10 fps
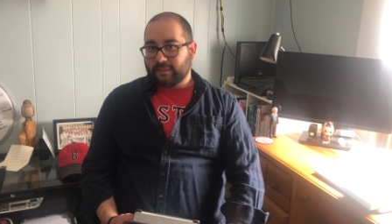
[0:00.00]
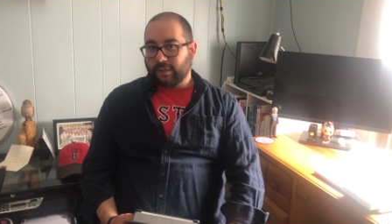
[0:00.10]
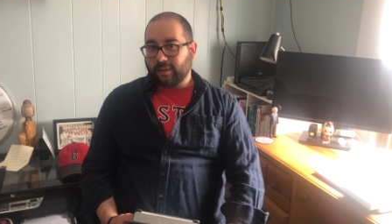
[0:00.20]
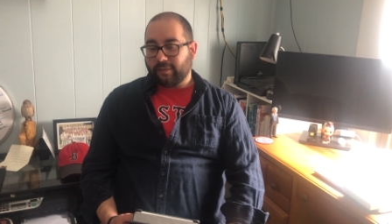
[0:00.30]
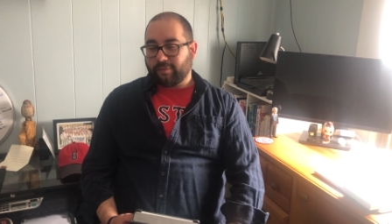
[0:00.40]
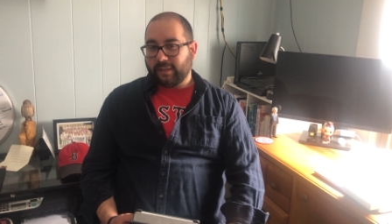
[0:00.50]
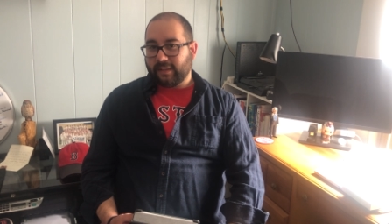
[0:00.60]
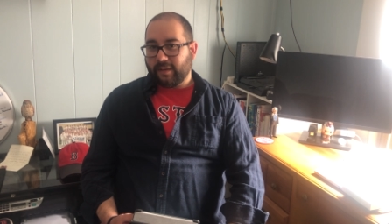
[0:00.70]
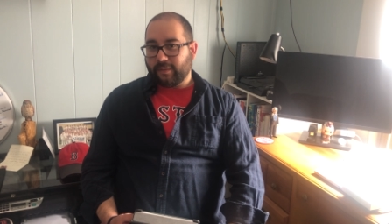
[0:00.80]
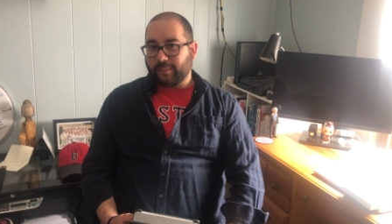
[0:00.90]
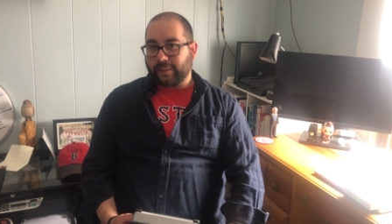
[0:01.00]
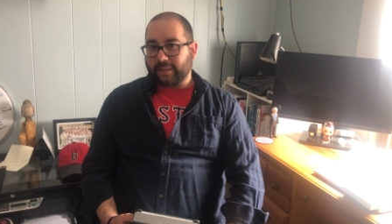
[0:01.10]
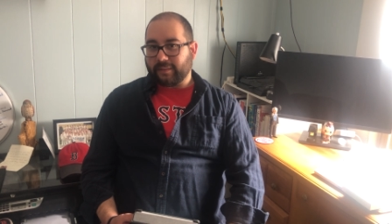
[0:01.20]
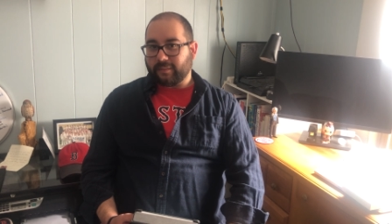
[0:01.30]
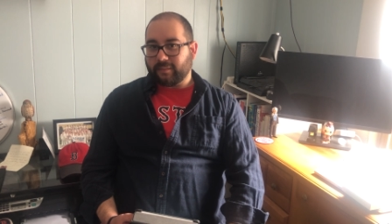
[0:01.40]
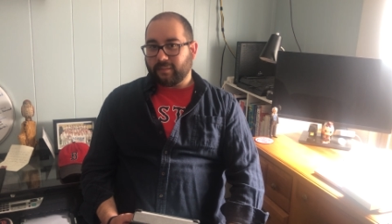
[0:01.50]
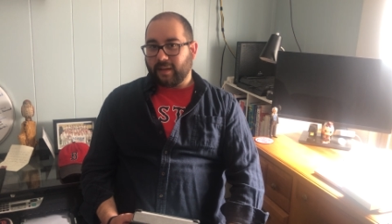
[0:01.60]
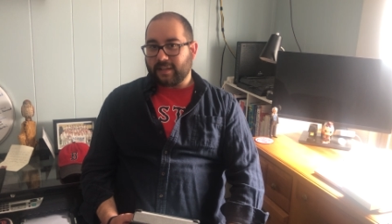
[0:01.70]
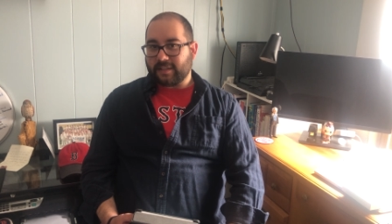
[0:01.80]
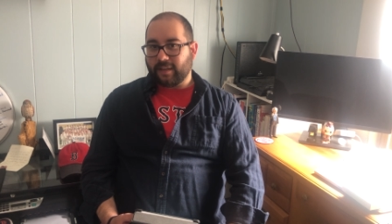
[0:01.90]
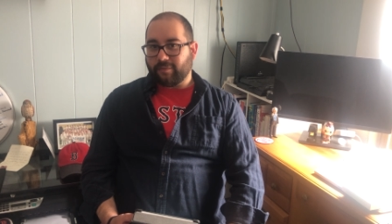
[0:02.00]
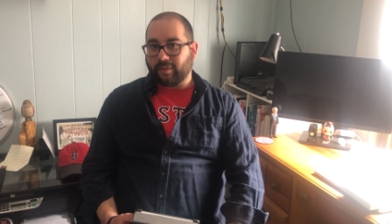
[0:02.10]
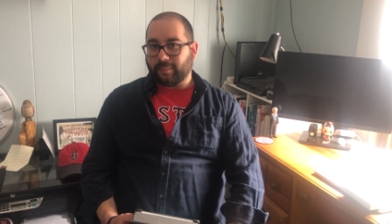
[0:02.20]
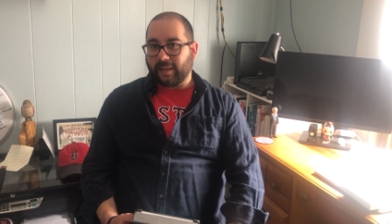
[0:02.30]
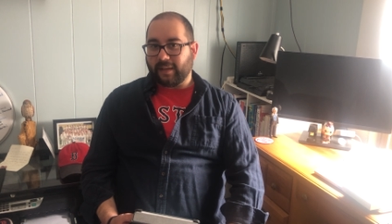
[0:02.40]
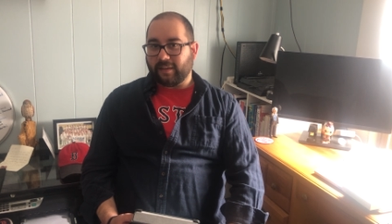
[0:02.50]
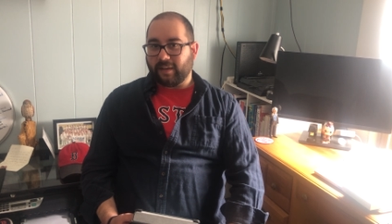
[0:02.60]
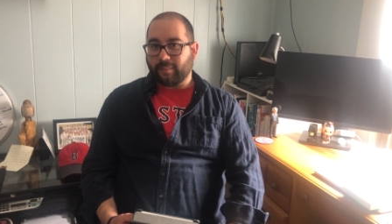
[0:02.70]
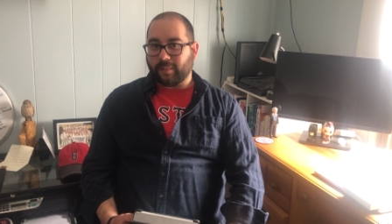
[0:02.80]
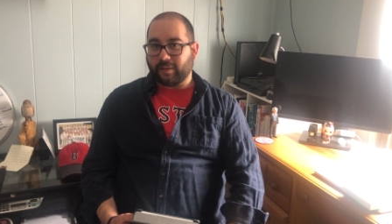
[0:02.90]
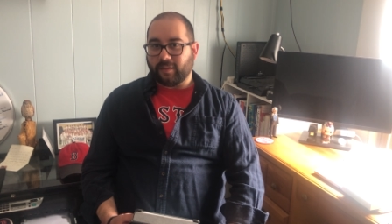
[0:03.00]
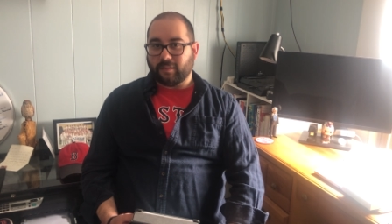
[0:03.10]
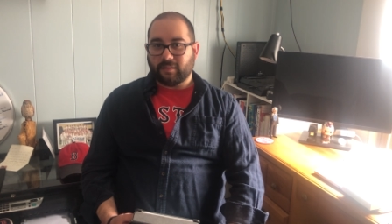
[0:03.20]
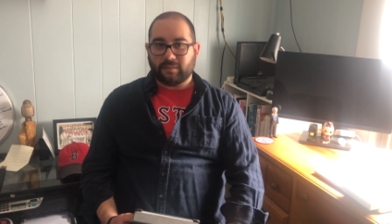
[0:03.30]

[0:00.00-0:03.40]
don't get freaked out when I skip from like number